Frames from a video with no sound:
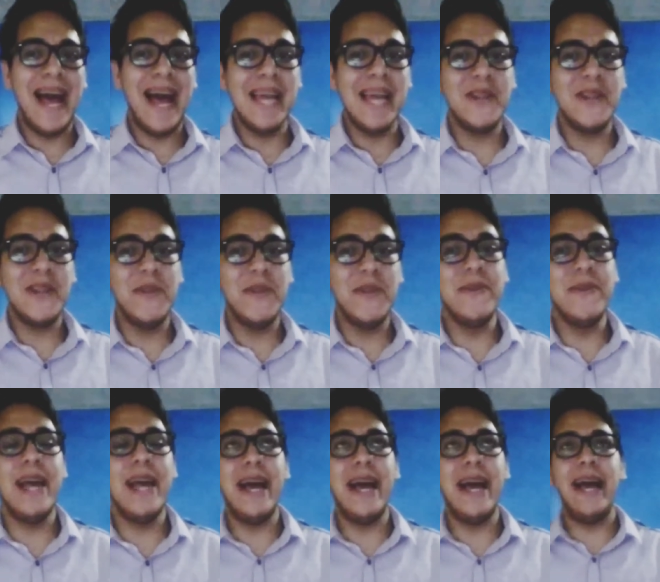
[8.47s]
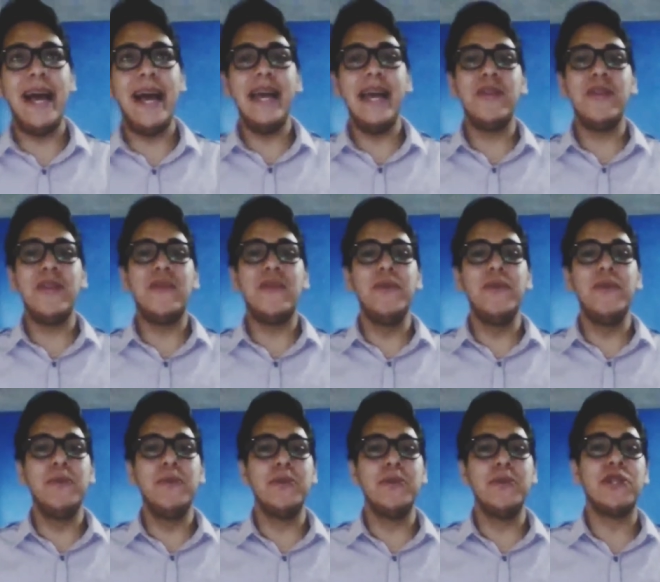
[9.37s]
I'm designed
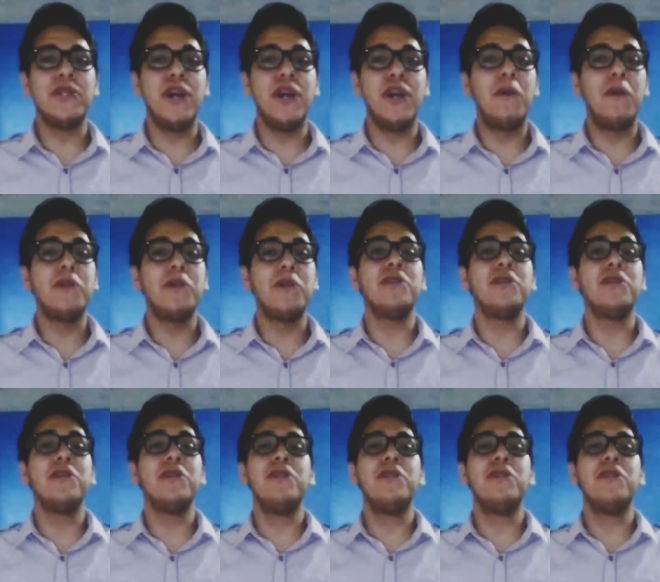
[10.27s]
to sort